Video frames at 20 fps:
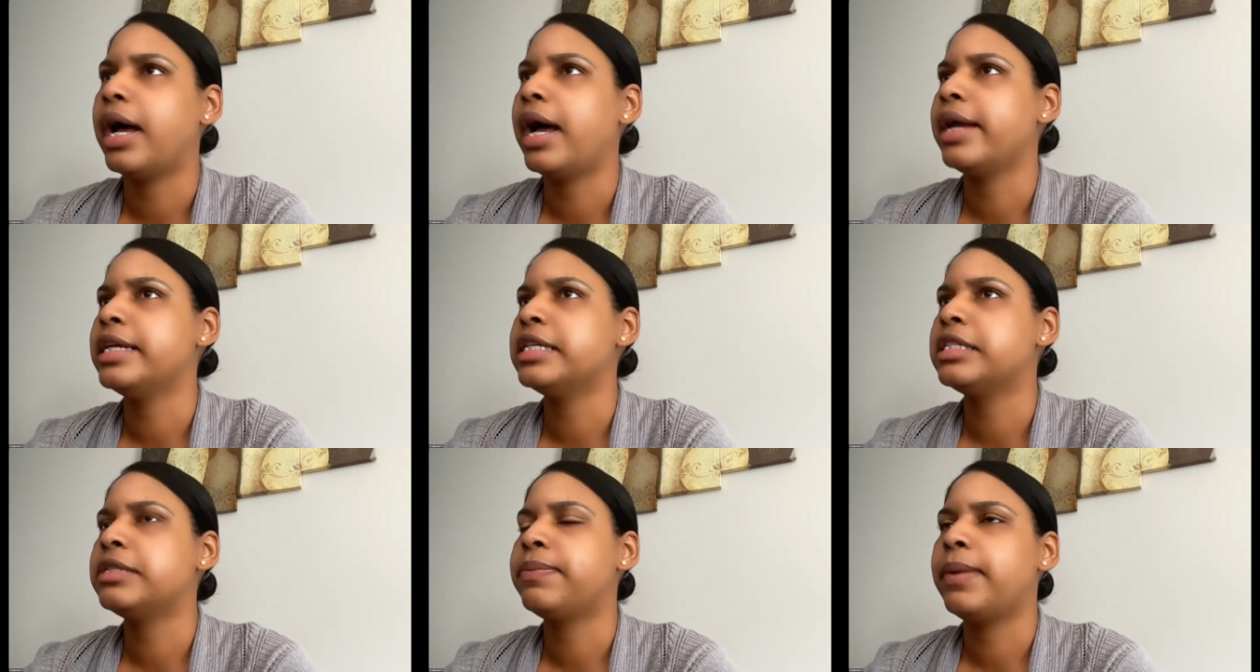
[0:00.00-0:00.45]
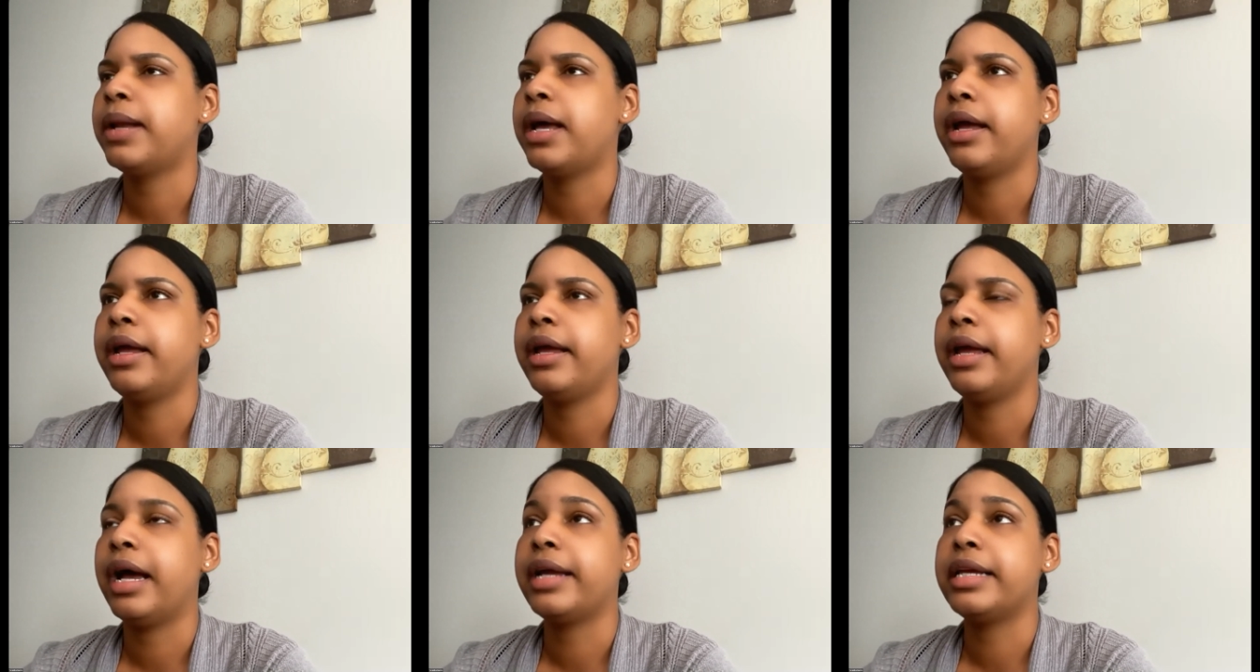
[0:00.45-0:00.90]
I
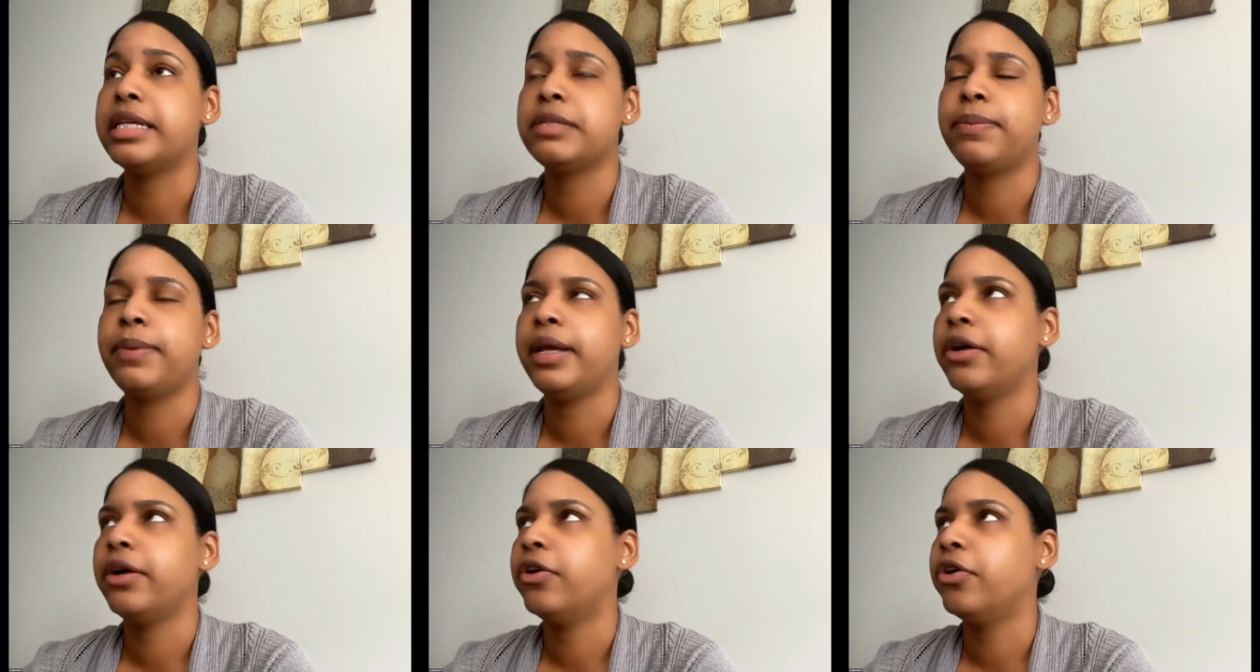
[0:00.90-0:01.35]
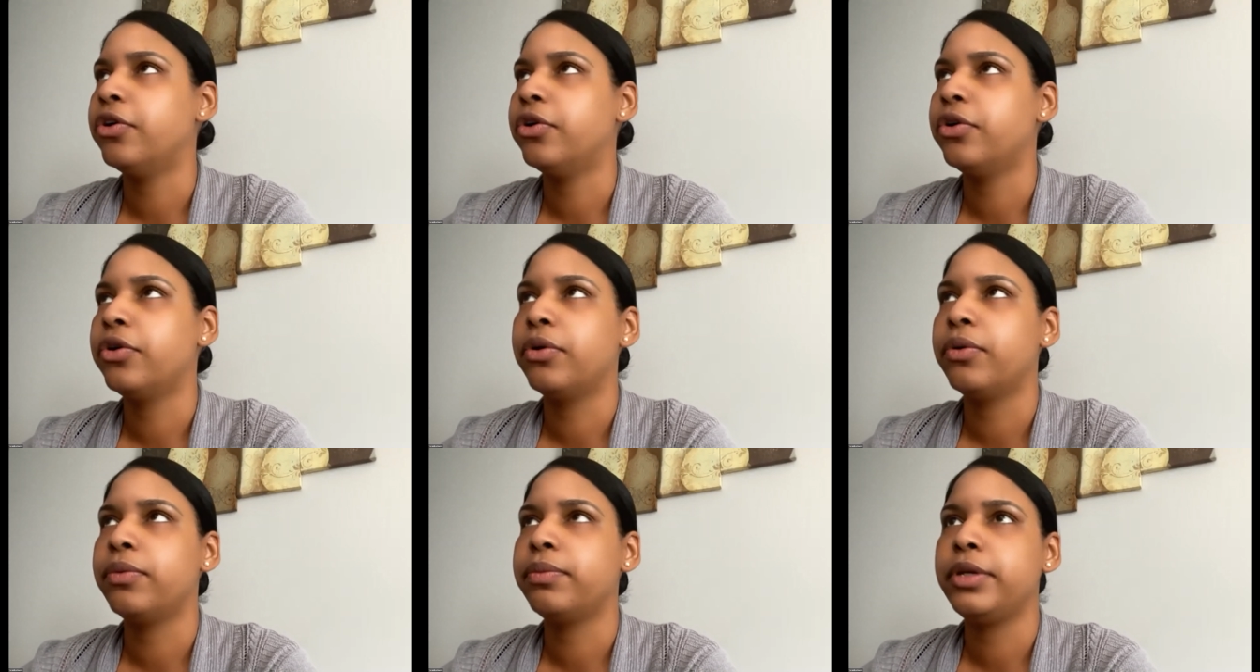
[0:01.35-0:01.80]
explained
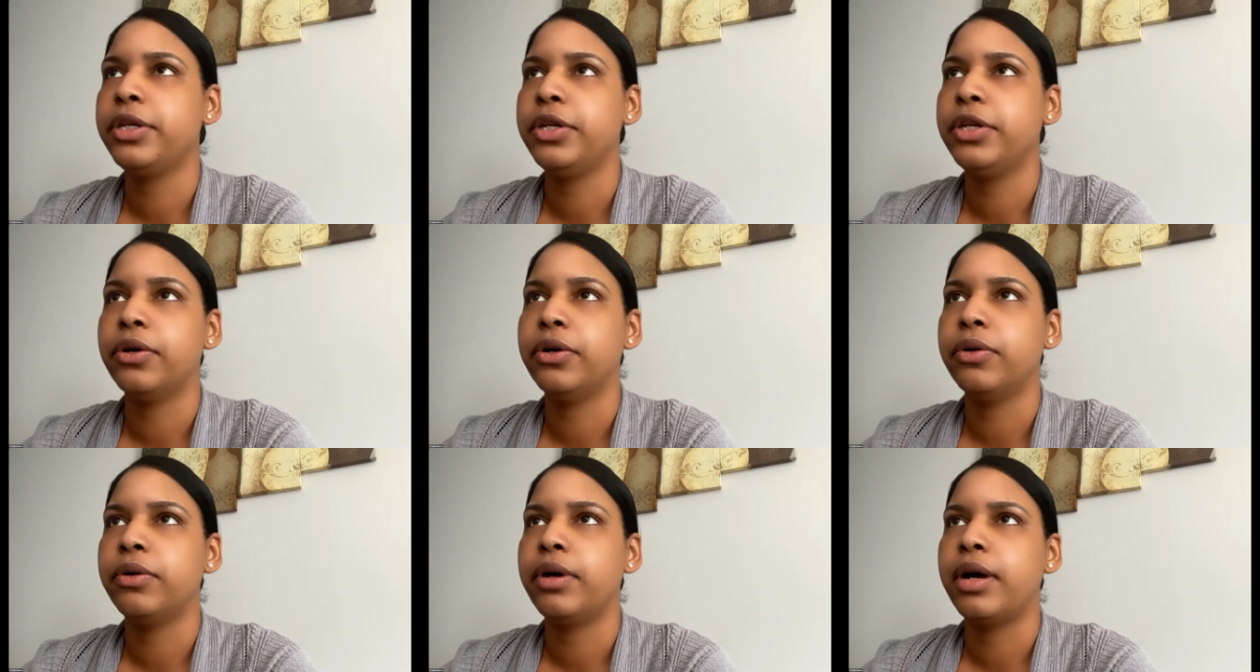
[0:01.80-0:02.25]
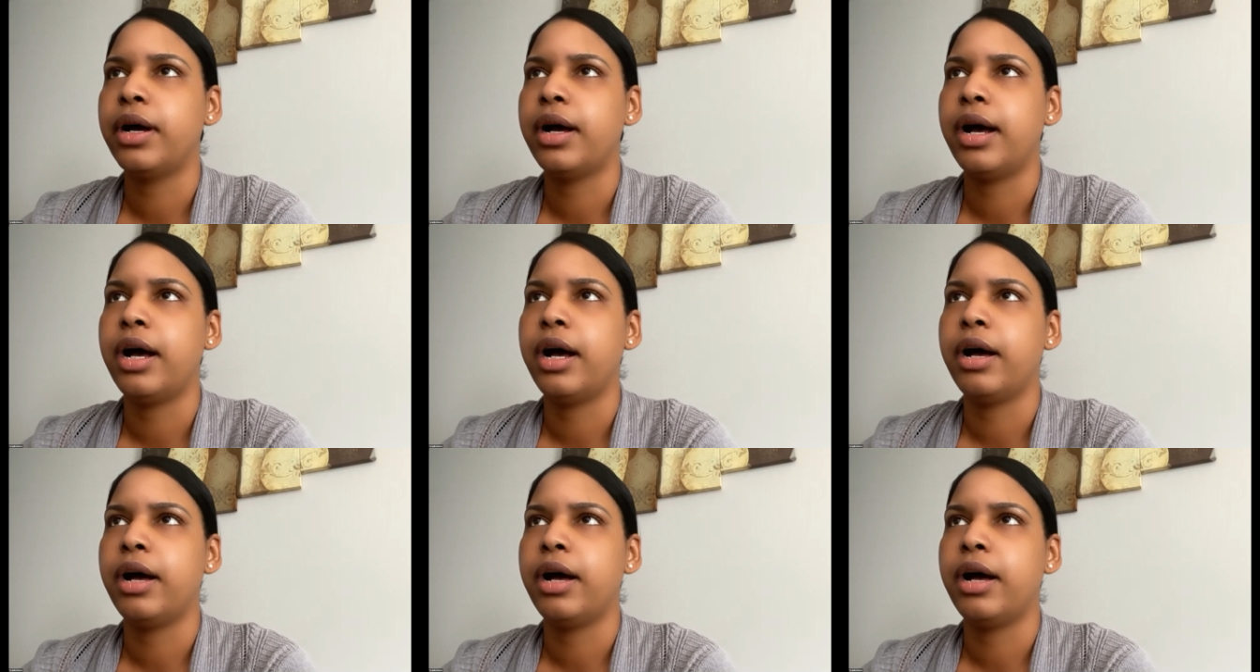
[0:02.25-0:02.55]
all, you know,